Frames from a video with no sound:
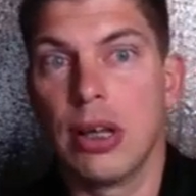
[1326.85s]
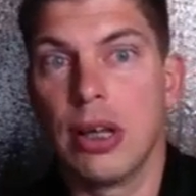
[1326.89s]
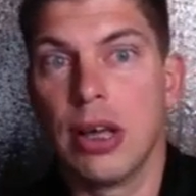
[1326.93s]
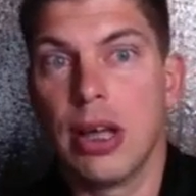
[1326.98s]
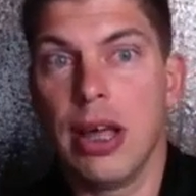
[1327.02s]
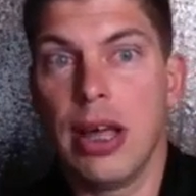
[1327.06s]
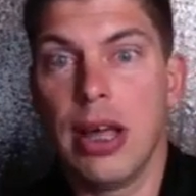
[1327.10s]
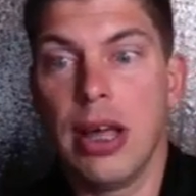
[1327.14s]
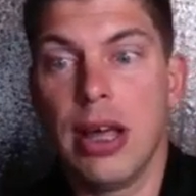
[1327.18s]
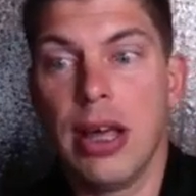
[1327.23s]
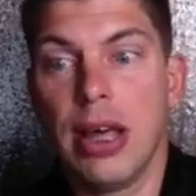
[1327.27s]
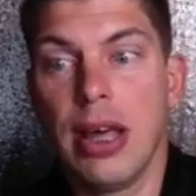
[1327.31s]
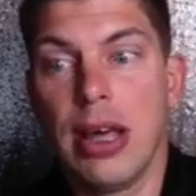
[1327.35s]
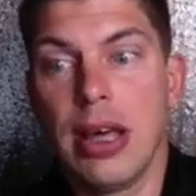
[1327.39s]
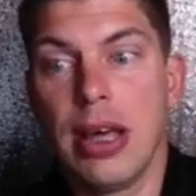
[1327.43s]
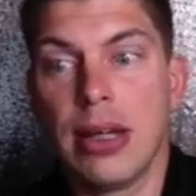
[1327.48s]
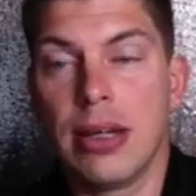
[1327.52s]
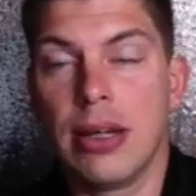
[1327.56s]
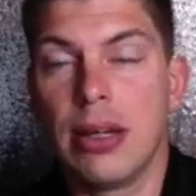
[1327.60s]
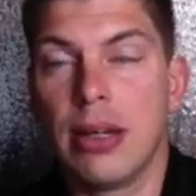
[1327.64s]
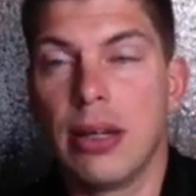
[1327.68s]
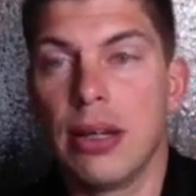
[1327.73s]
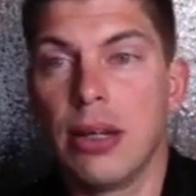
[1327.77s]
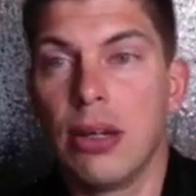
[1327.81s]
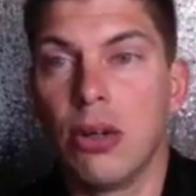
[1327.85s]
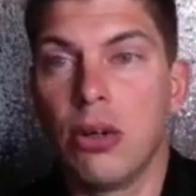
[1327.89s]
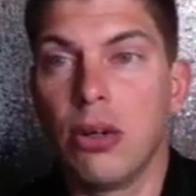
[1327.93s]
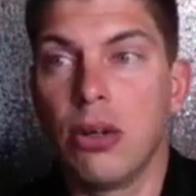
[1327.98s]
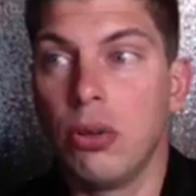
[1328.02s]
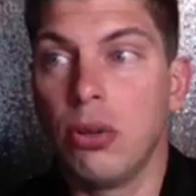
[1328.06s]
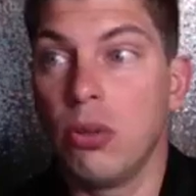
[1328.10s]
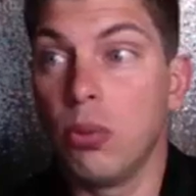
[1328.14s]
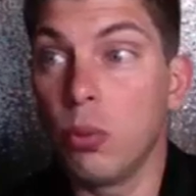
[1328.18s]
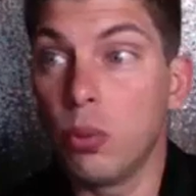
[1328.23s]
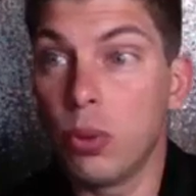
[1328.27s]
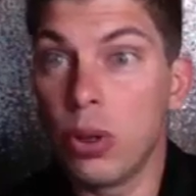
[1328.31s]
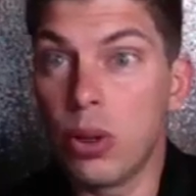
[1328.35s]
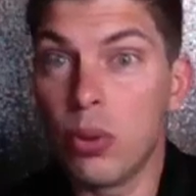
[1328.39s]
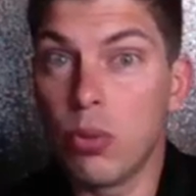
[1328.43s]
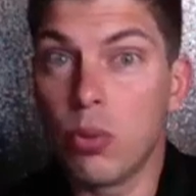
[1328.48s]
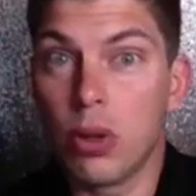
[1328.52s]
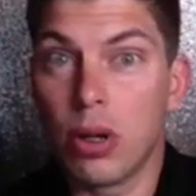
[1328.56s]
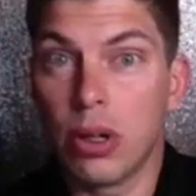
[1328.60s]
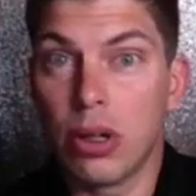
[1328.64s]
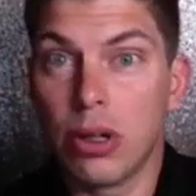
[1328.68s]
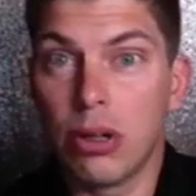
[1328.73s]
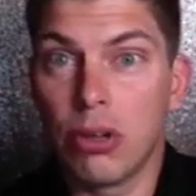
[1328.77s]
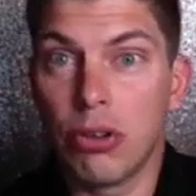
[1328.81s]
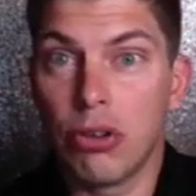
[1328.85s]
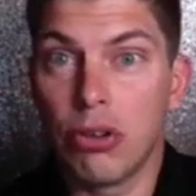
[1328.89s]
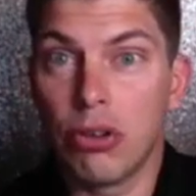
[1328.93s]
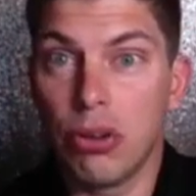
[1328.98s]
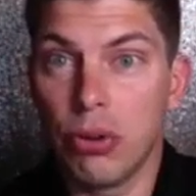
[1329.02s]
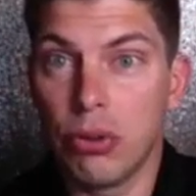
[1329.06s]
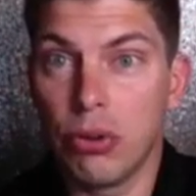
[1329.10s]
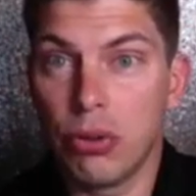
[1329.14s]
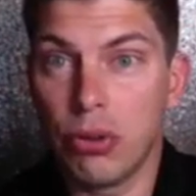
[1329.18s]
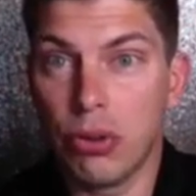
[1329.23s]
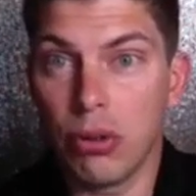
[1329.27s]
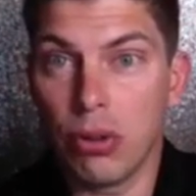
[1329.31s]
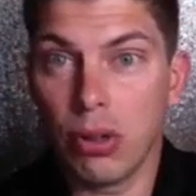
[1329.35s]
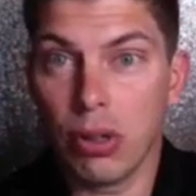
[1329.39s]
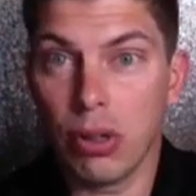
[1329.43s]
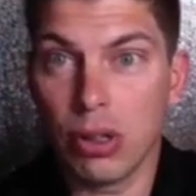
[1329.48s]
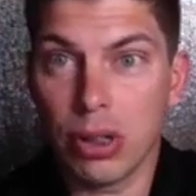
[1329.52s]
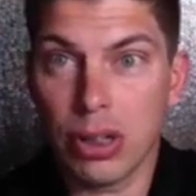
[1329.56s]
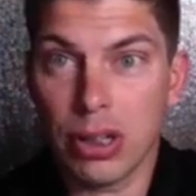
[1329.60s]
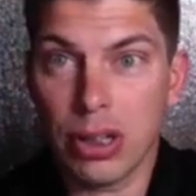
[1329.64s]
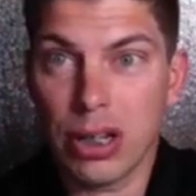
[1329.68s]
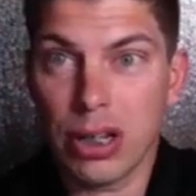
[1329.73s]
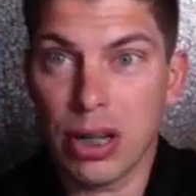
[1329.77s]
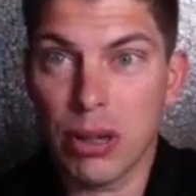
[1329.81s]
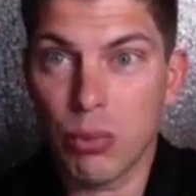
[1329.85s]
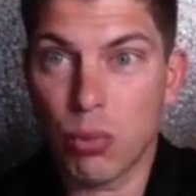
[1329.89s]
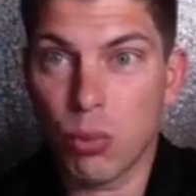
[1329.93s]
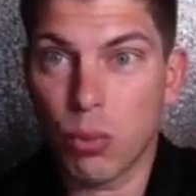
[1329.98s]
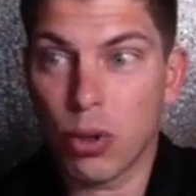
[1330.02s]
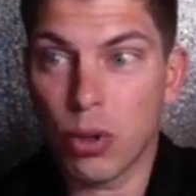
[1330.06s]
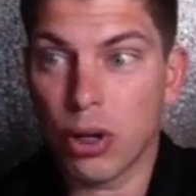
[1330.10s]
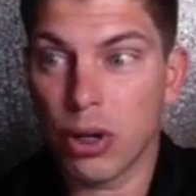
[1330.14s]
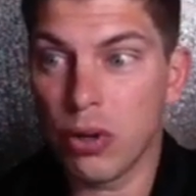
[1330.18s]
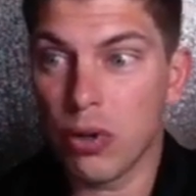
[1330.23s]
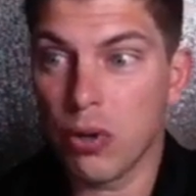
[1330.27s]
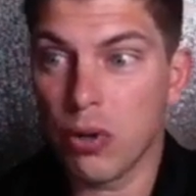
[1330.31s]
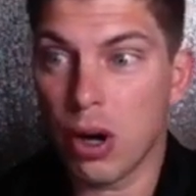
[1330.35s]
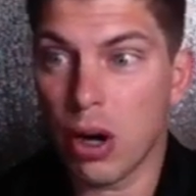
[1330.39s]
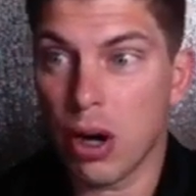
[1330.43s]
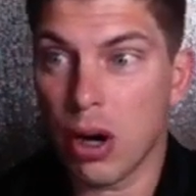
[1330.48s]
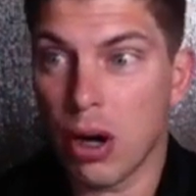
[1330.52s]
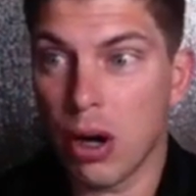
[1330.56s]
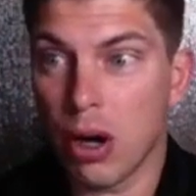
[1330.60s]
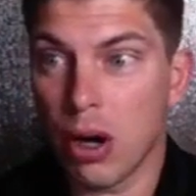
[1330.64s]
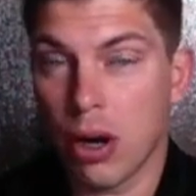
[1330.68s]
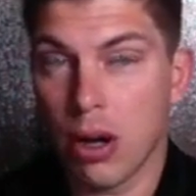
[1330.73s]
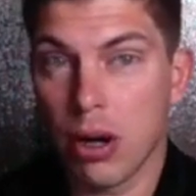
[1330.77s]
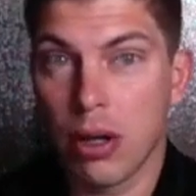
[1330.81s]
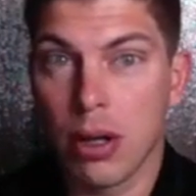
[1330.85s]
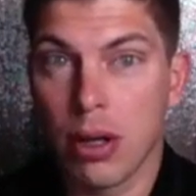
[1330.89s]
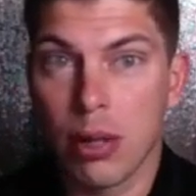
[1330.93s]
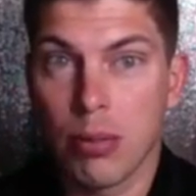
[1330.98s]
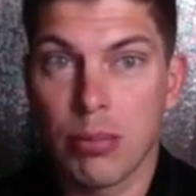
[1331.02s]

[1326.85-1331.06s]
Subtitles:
and we want you to look up where you are,